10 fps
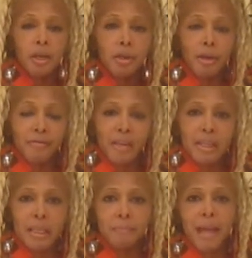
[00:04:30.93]
you
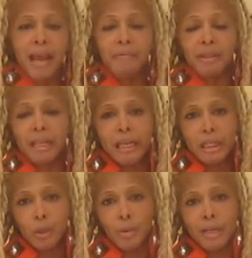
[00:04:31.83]
convince him that everything
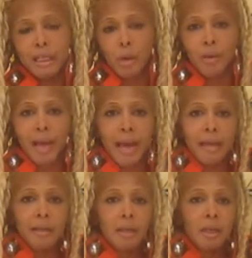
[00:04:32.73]
he's doing is okay.